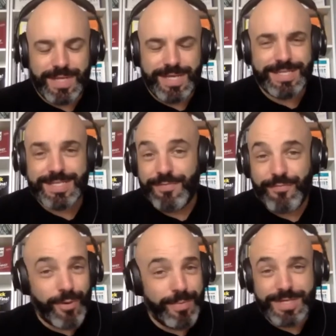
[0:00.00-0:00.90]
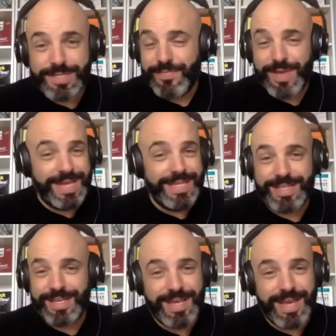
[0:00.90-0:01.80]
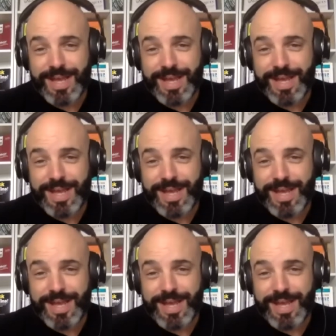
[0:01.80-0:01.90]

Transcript: Is it informing us of anything?